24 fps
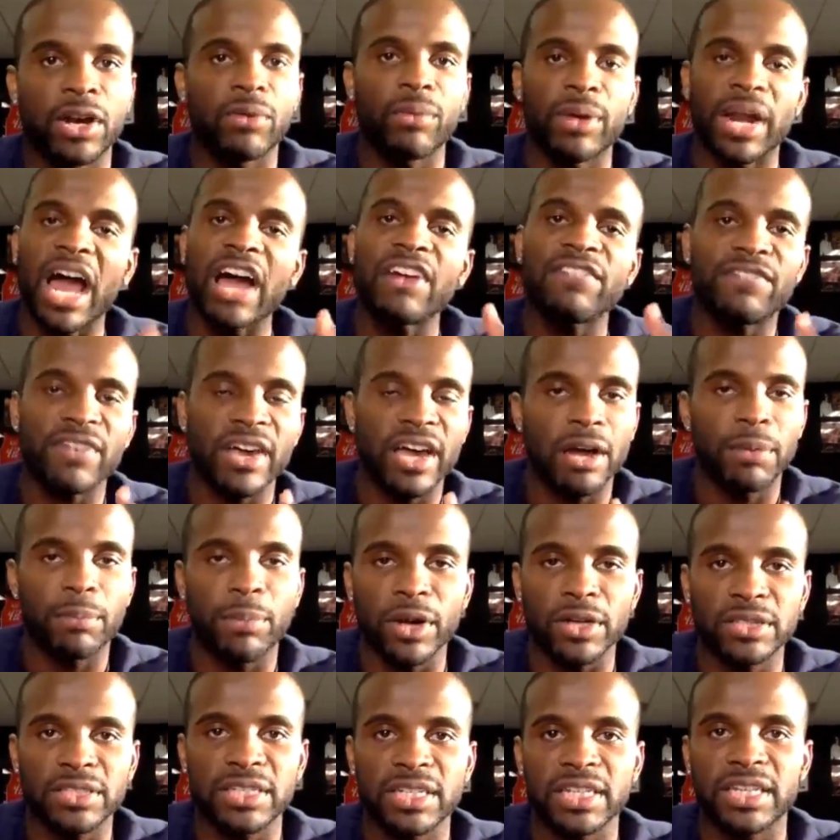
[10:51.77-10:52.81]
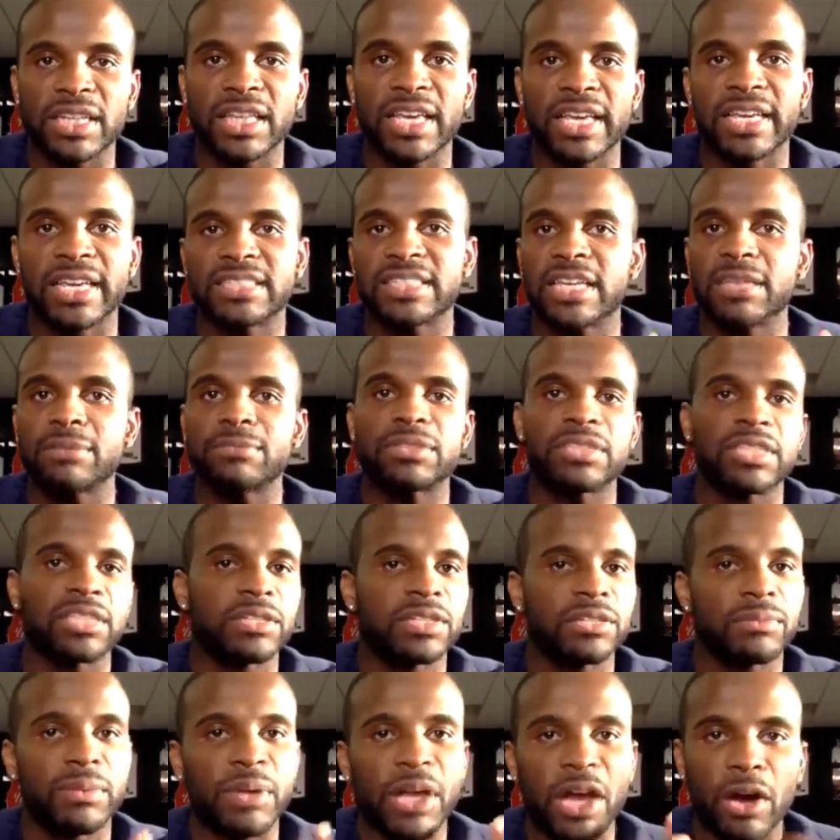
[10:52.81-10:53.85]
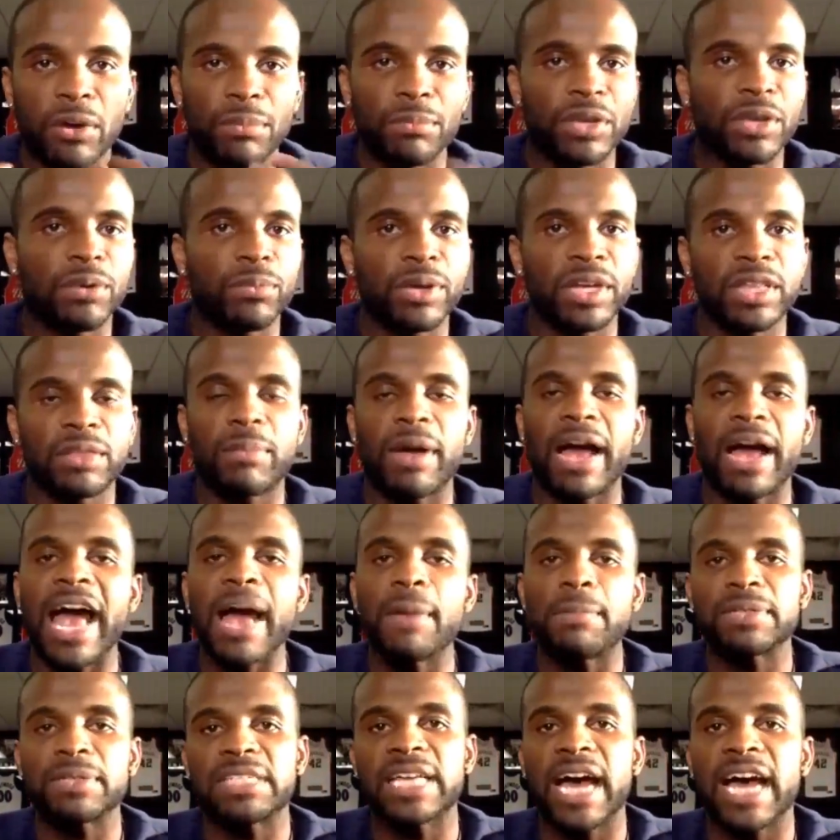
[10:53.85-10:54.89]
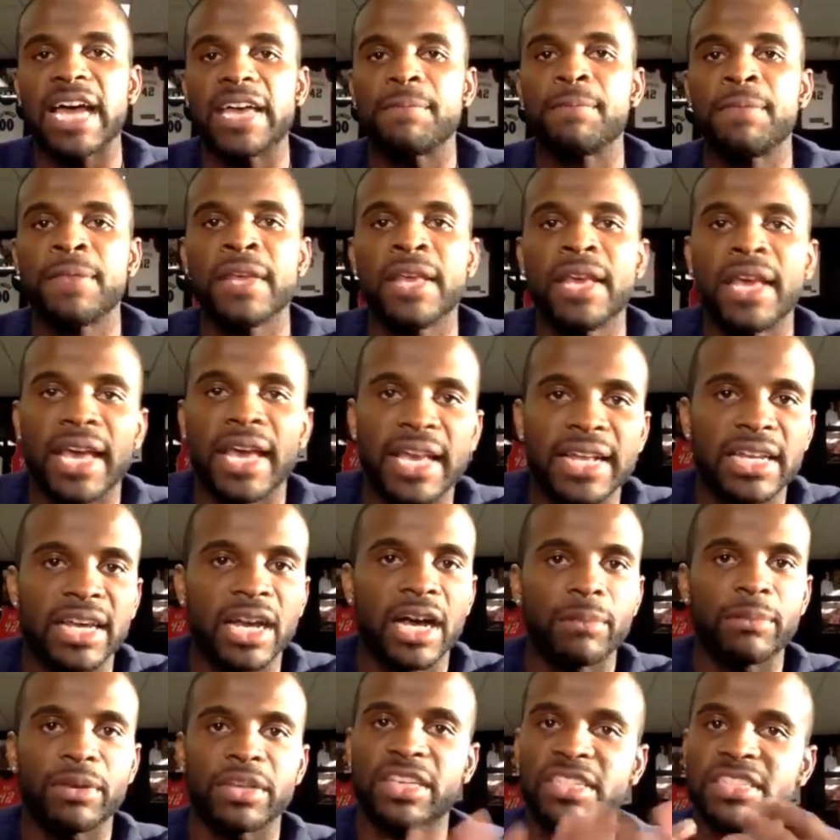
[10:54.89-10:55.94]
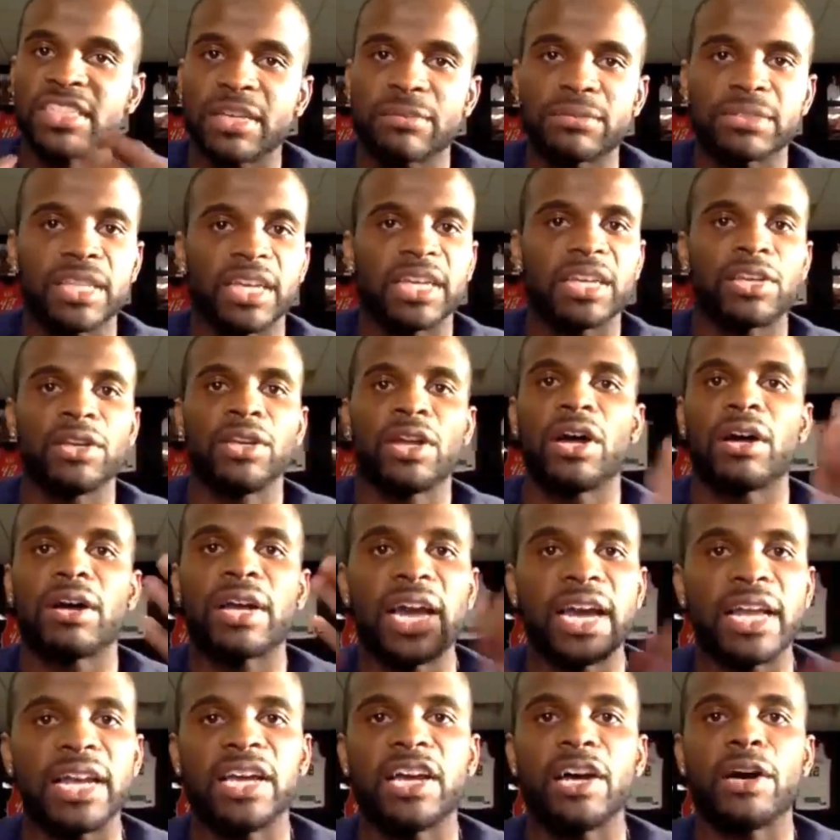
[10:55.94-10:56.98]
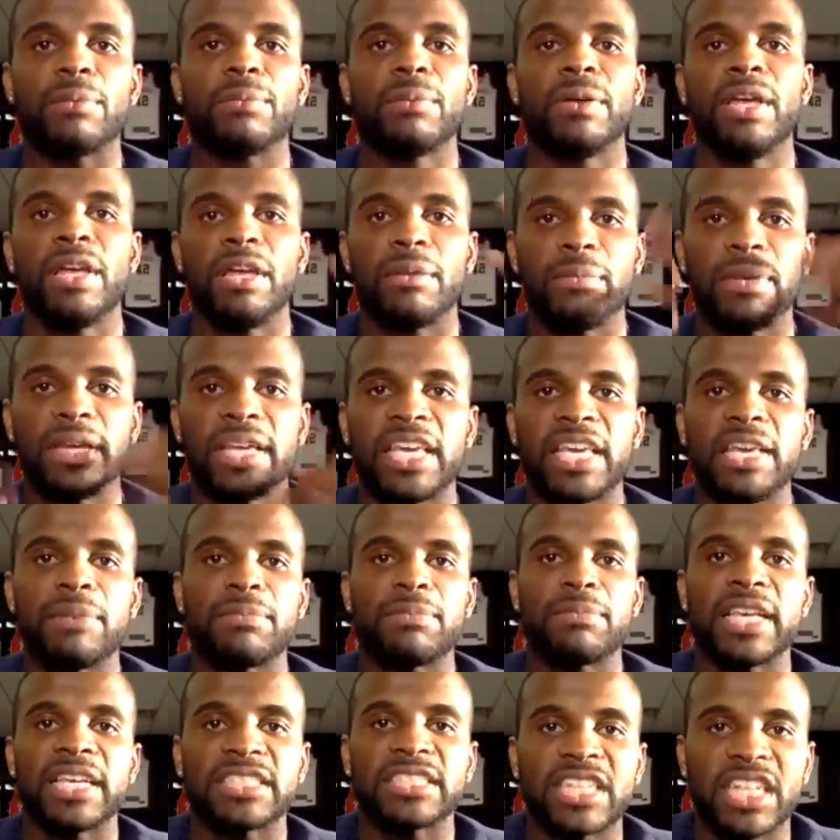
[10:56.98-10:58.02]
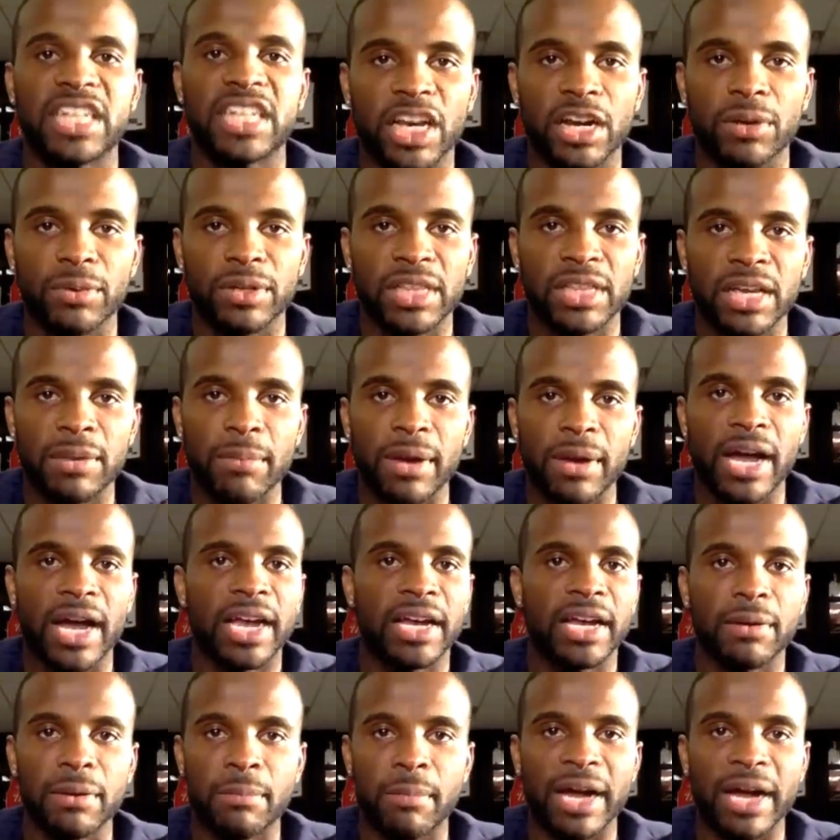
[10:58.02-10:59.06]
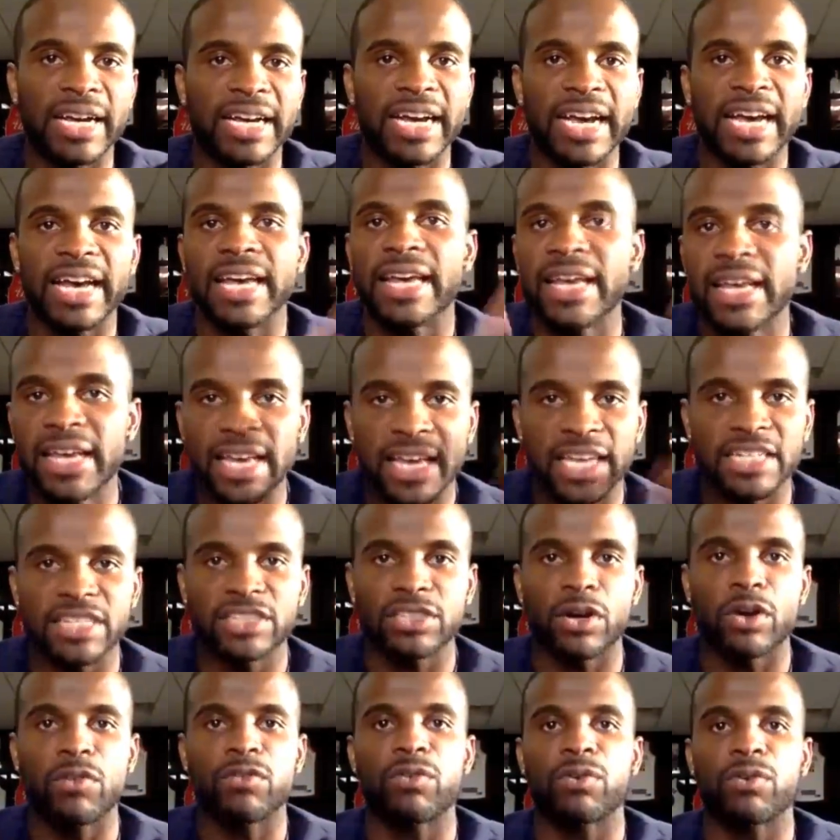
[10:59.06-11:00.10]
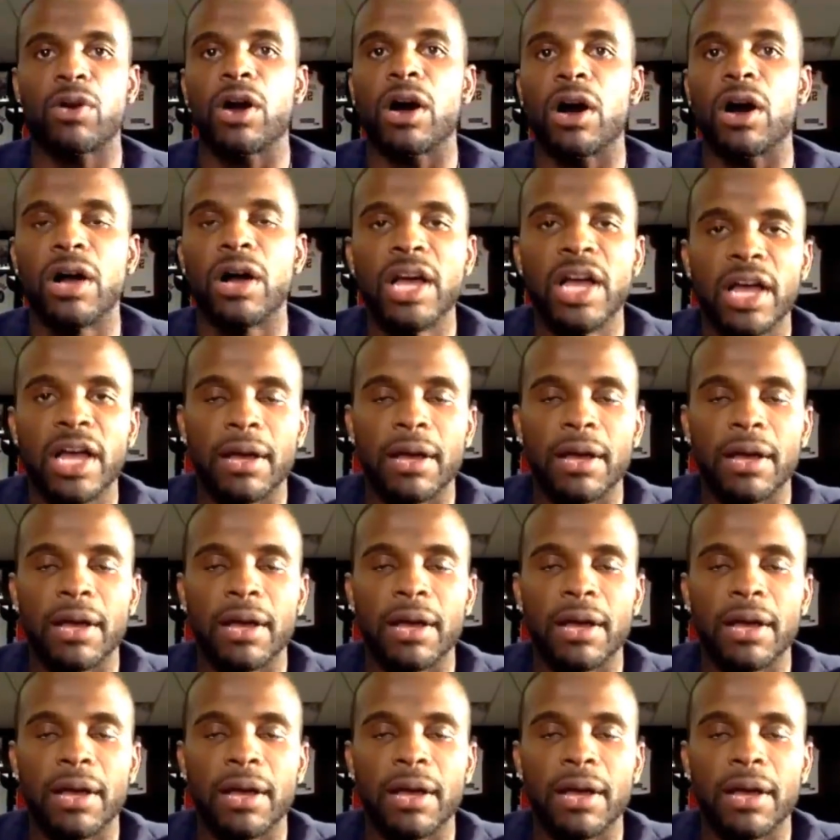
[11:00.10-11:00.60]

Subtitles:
What I found personally, it seems to help me with my appetite, and it seems to, kind of help me keep things clear within my gut and just overall.